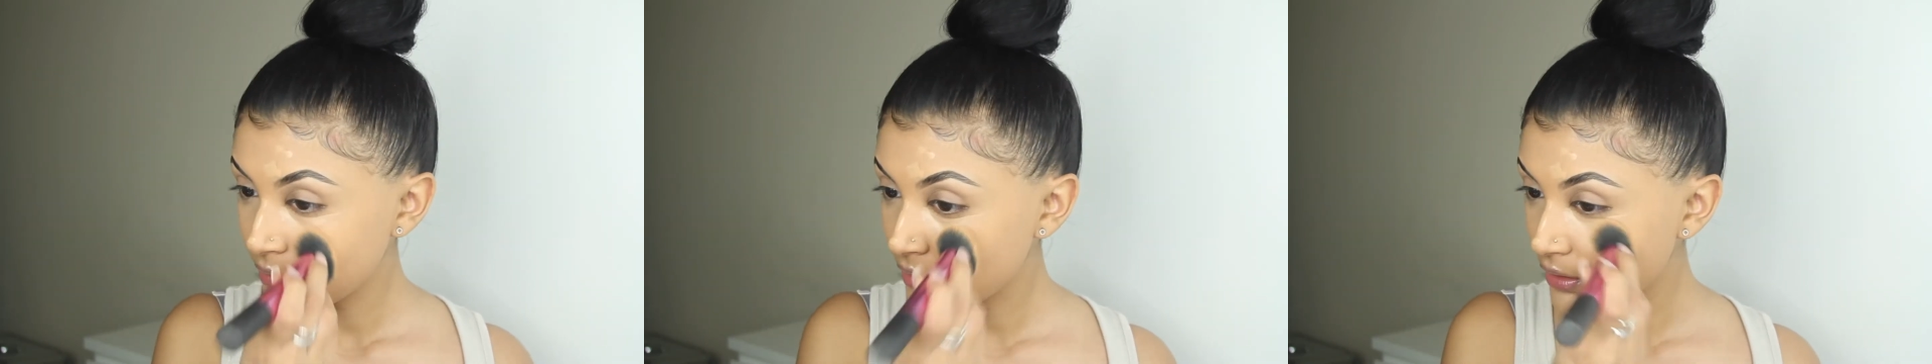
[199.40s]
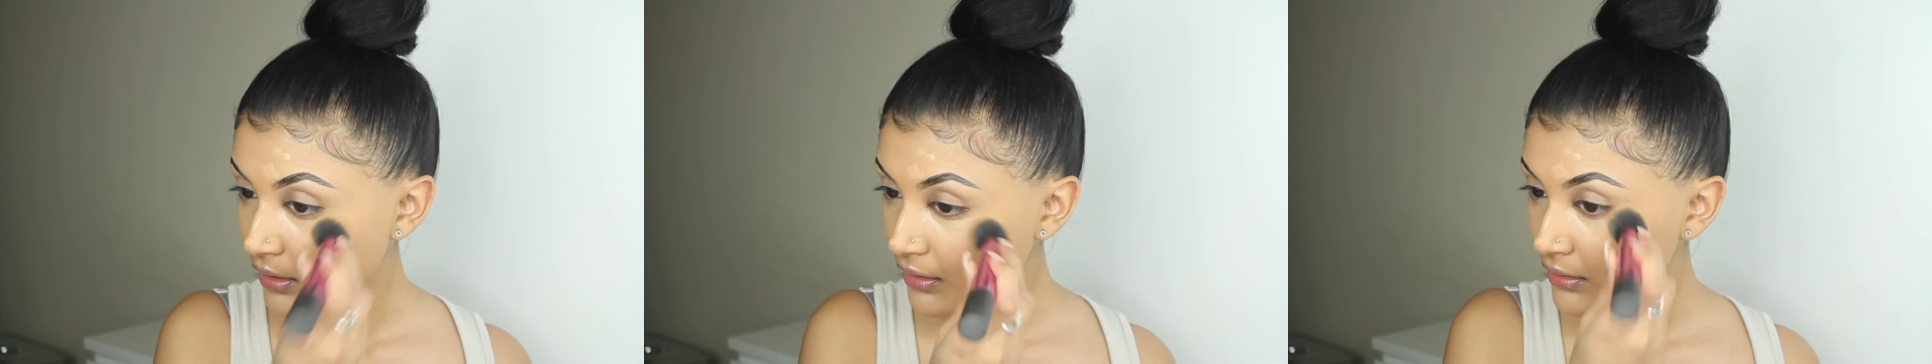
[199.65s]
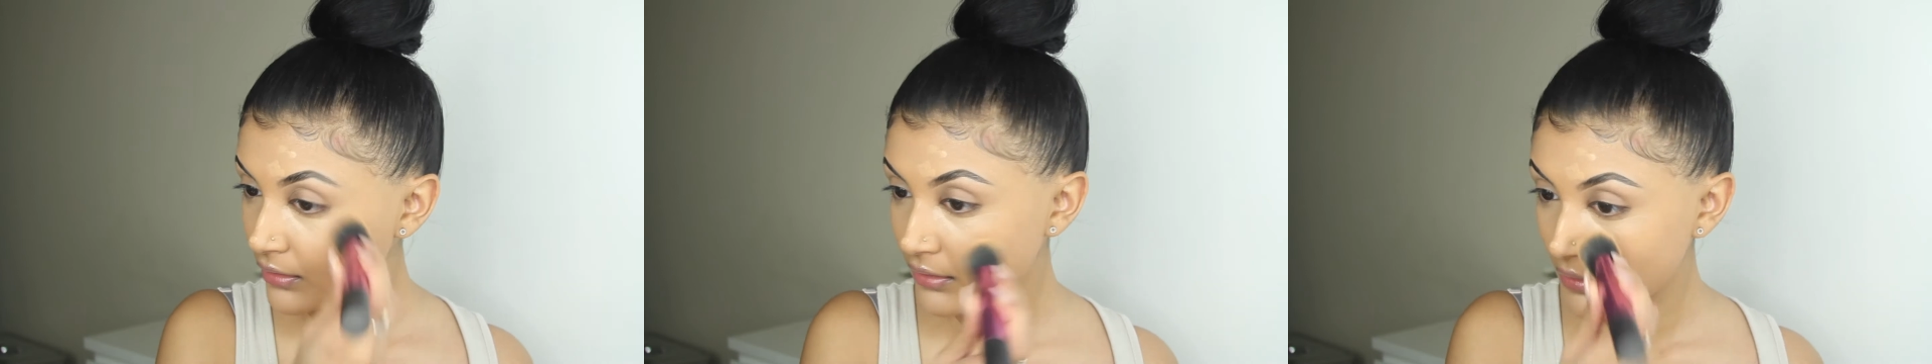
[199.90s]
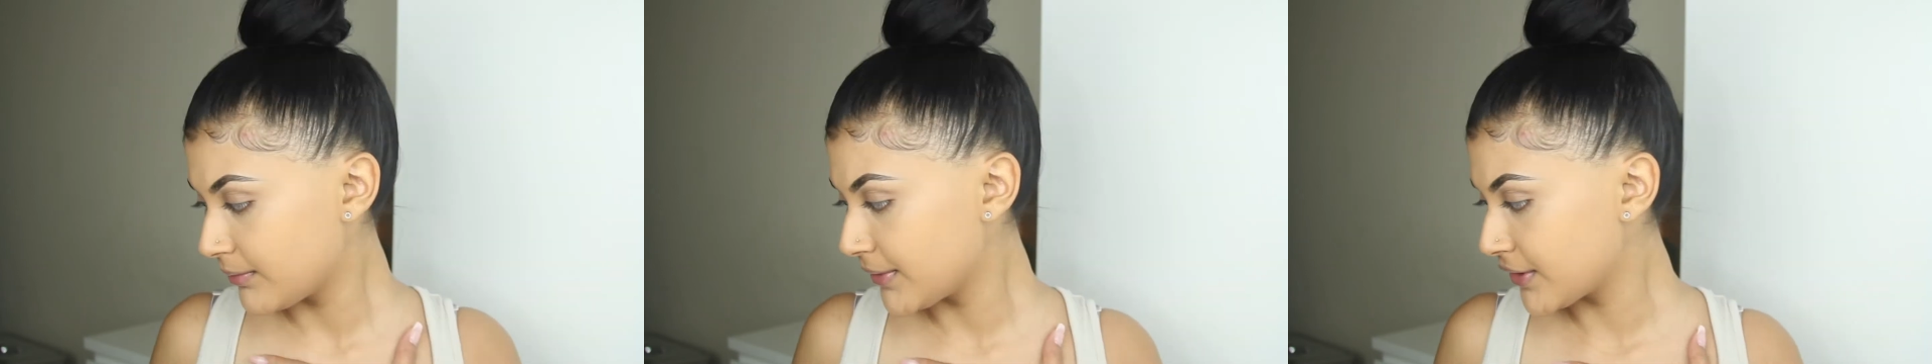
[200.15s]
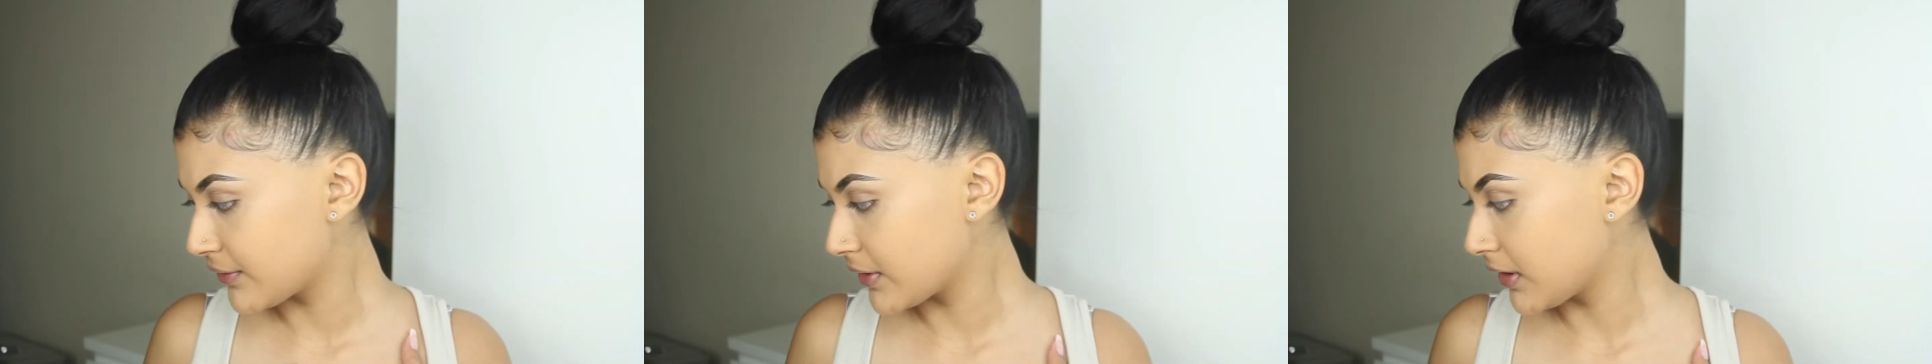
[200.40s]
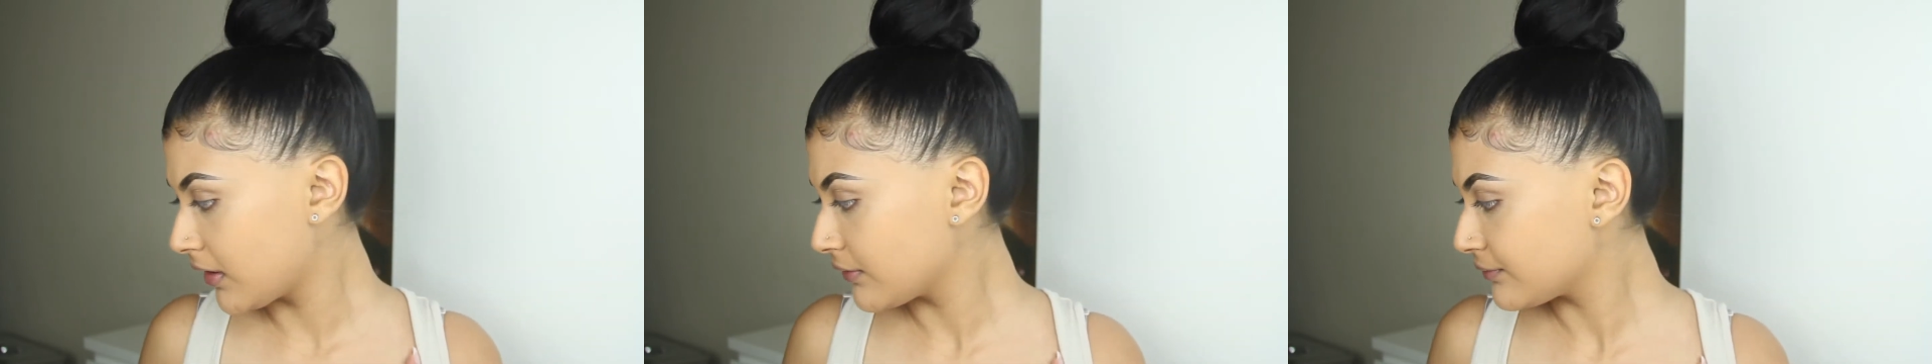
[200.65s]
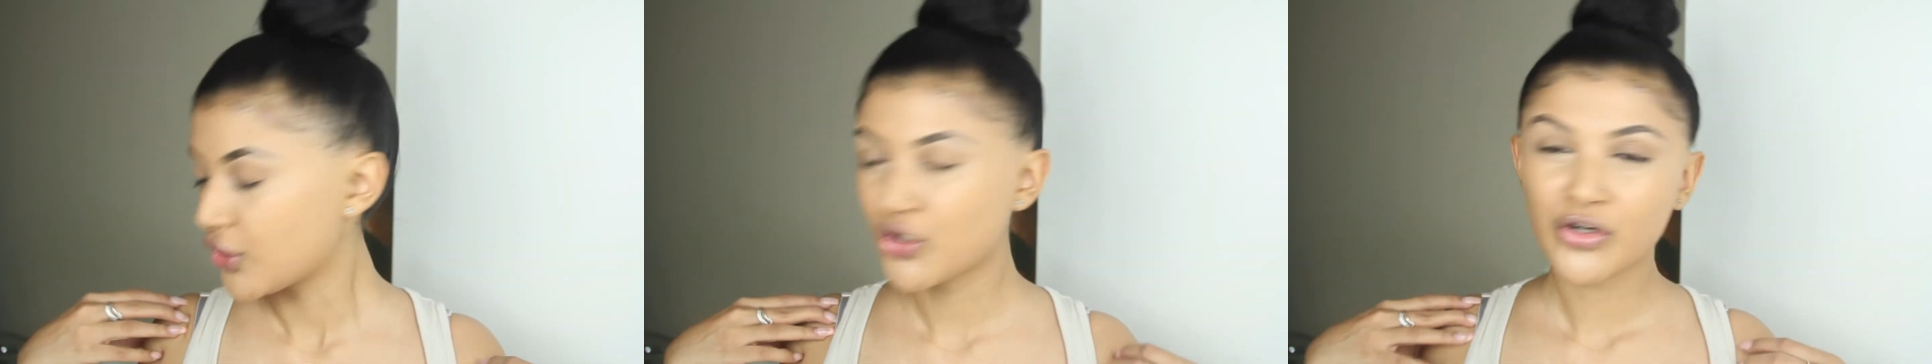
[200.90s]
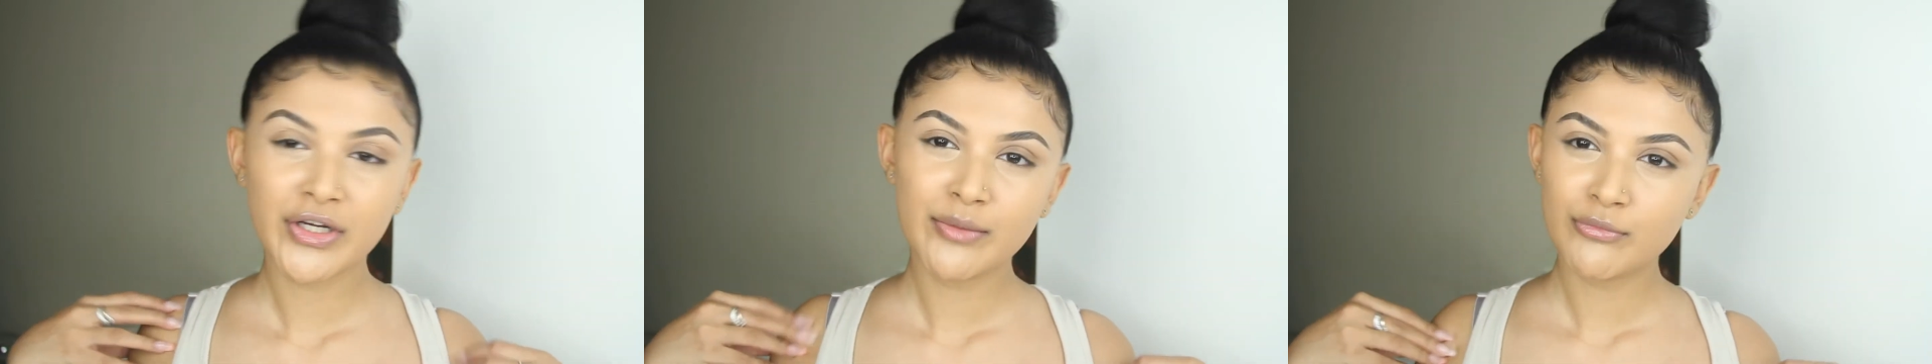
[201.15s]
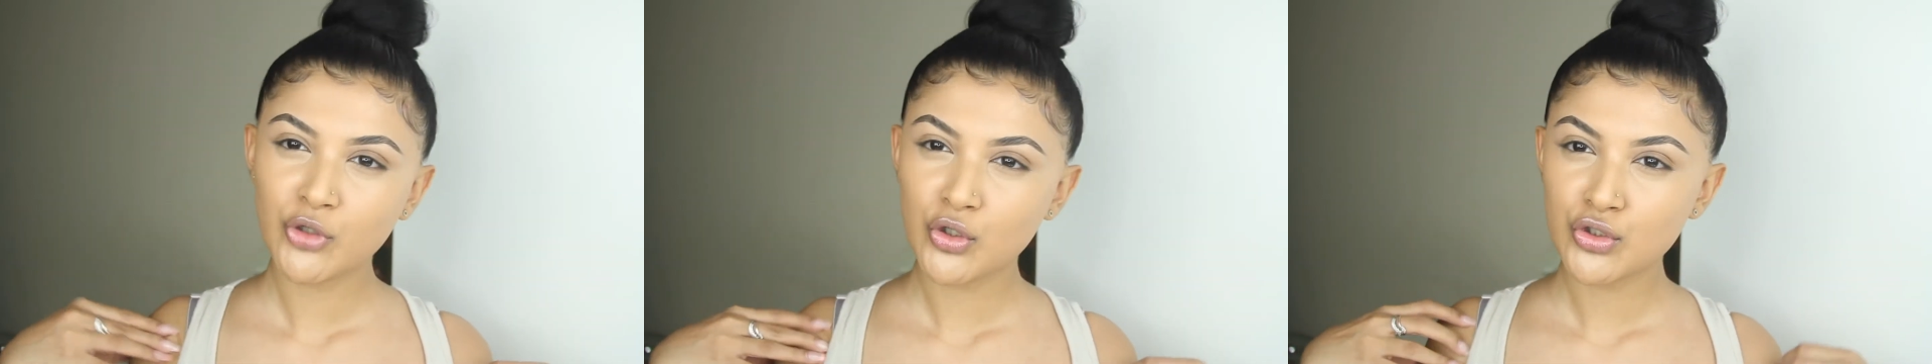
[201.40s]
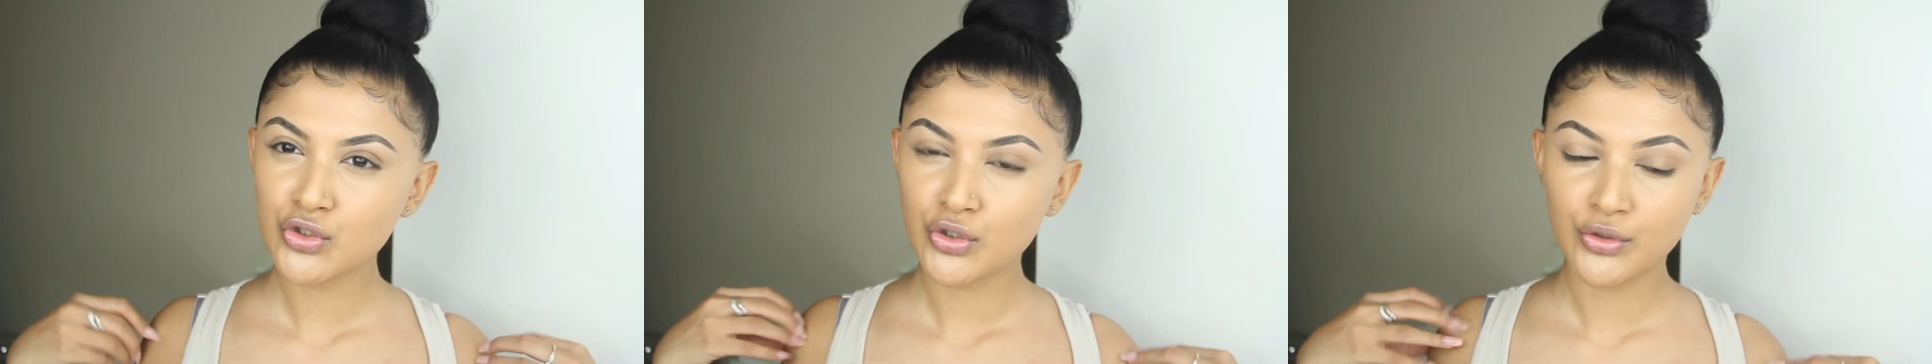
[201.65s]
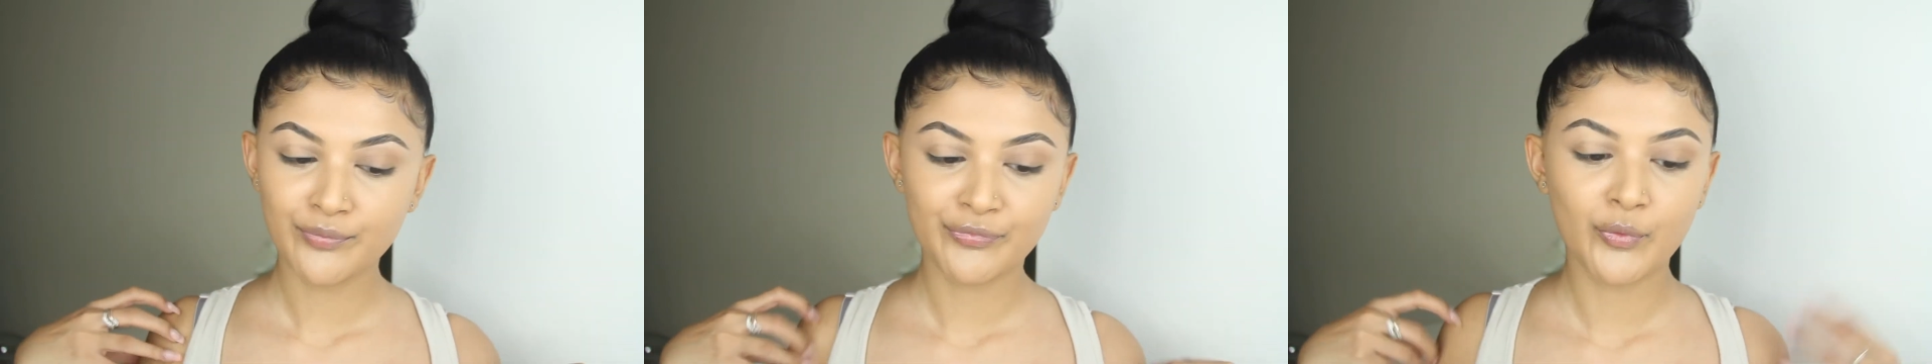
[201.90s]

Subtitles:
yeah. What am I doing now? Cream contour?